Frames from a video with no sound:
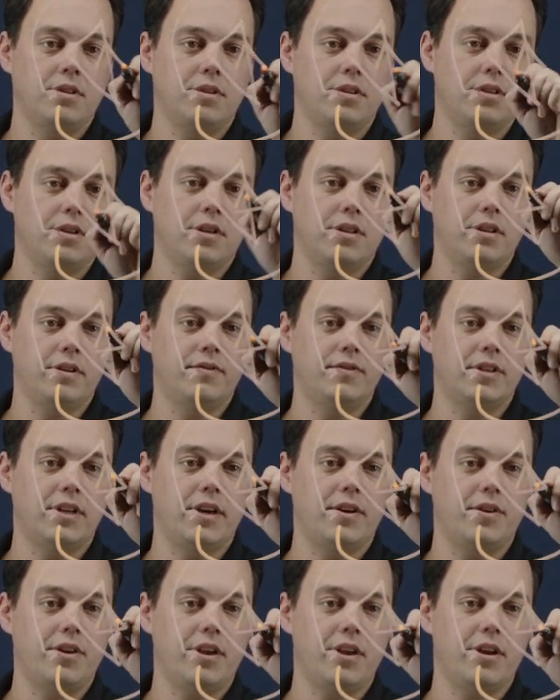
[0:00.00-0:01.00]
that lives
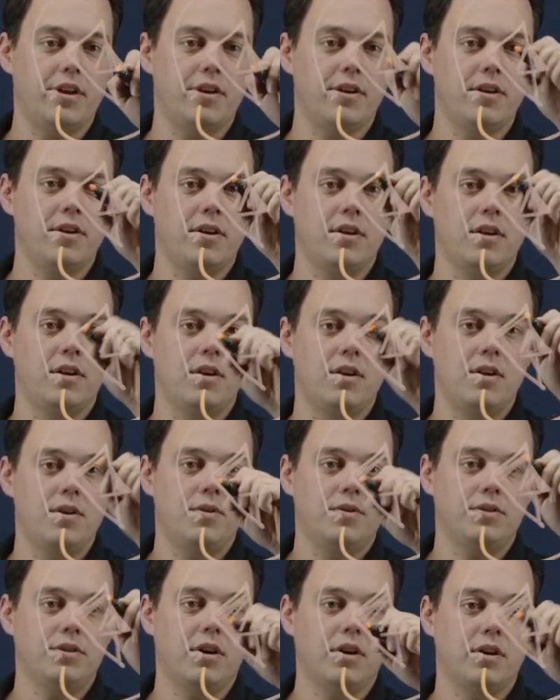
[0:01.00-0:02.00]
out here.
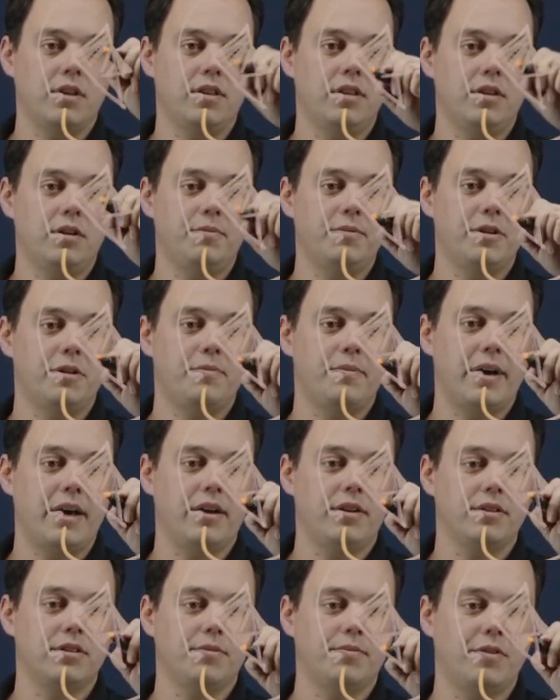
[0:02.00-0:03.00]
We'll talk a little bit
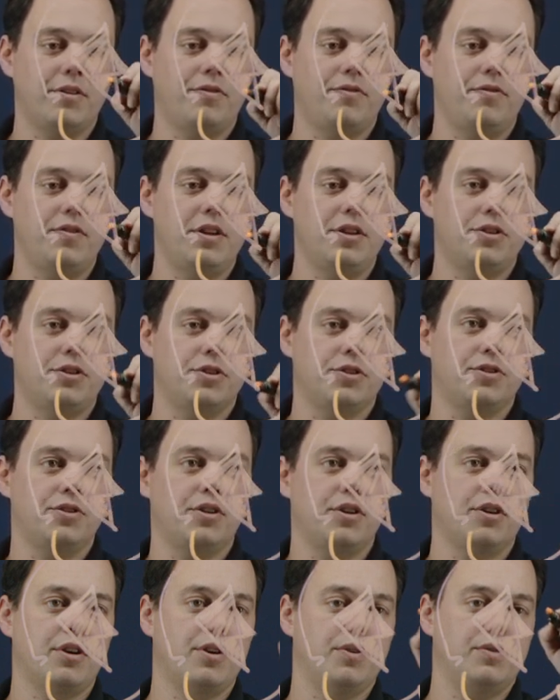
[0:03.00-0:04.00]
about some of the features
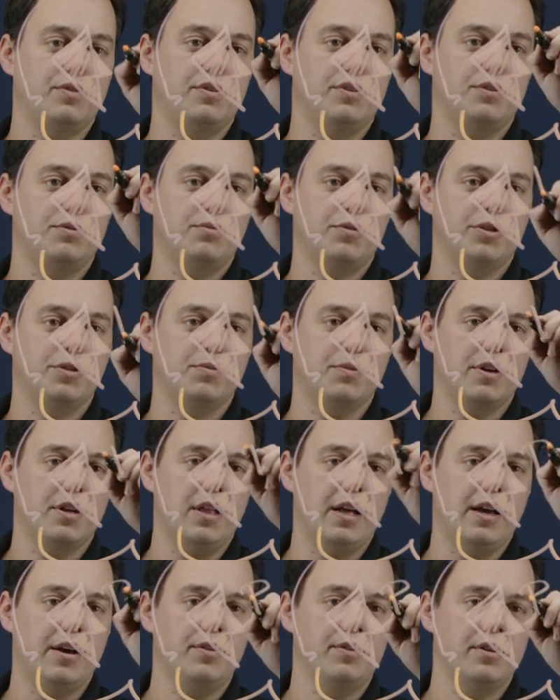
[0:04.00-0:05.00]
that go in this Prisma
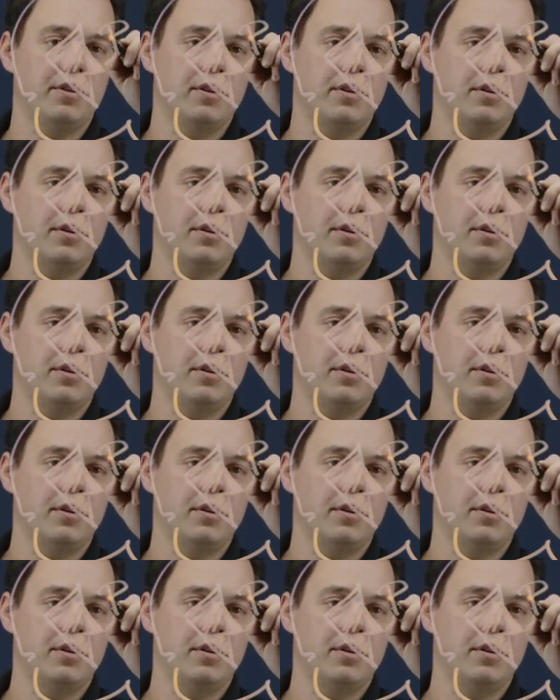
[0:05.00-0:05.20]
Cloud.